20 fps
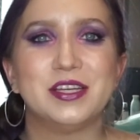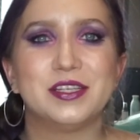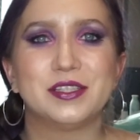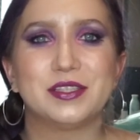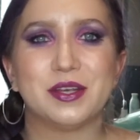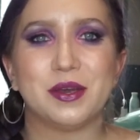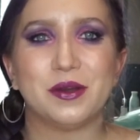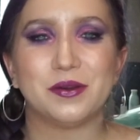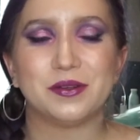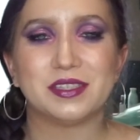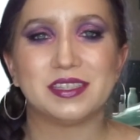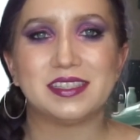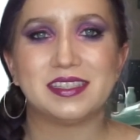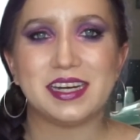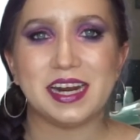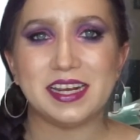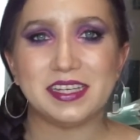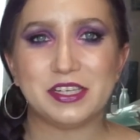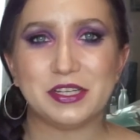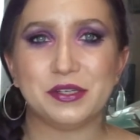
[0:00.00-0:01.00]
So
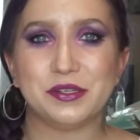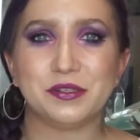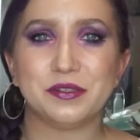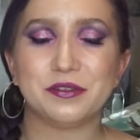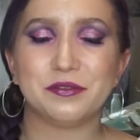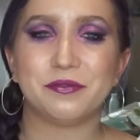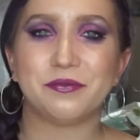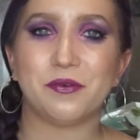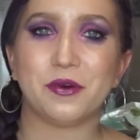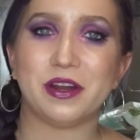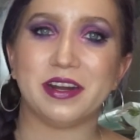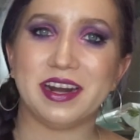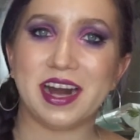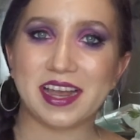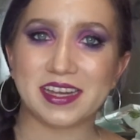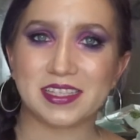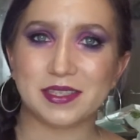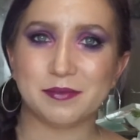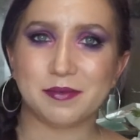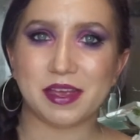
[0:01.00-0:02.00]
stay tuned for
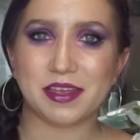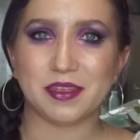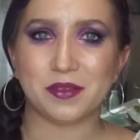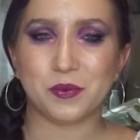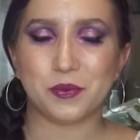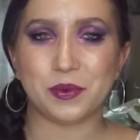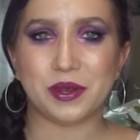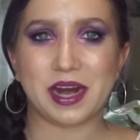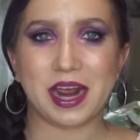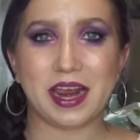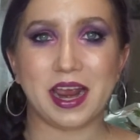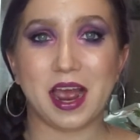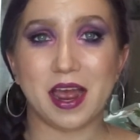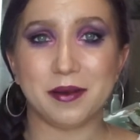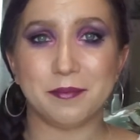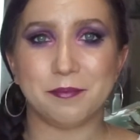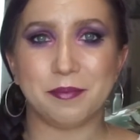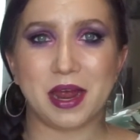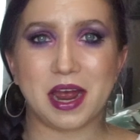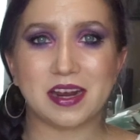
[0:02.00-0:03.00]
next month when I
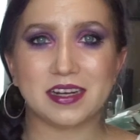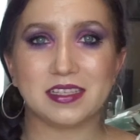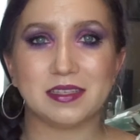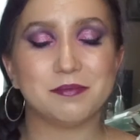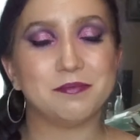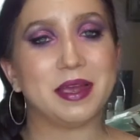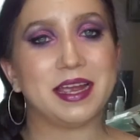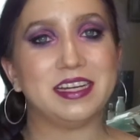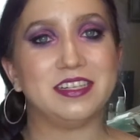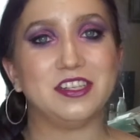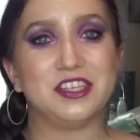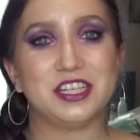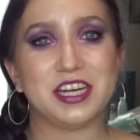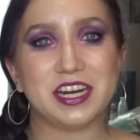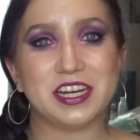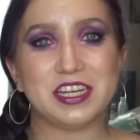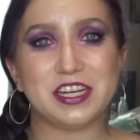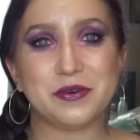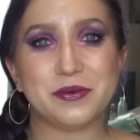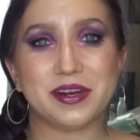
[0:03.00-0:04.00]
unbox my
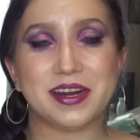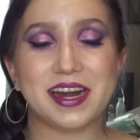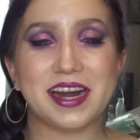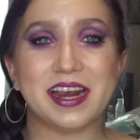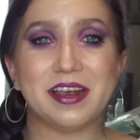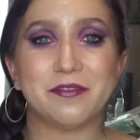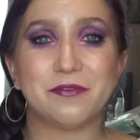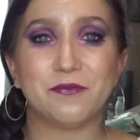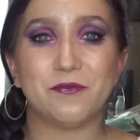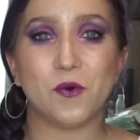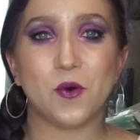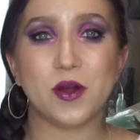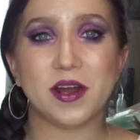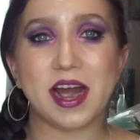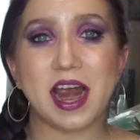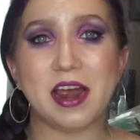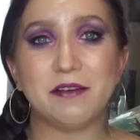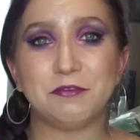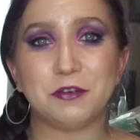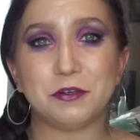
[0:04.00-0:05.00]
January
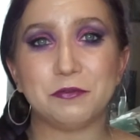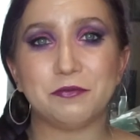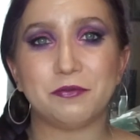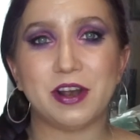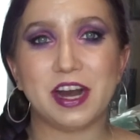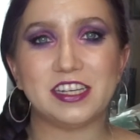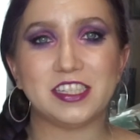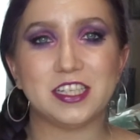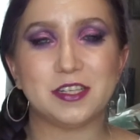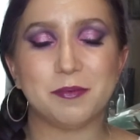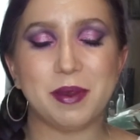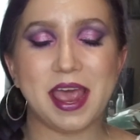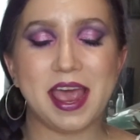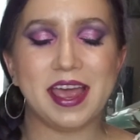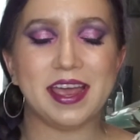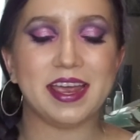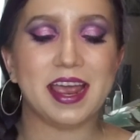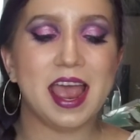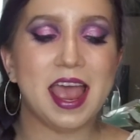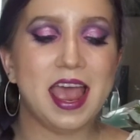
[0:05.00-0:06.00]
Forever Fresh
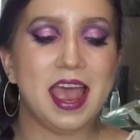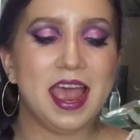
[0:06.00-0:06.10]
bag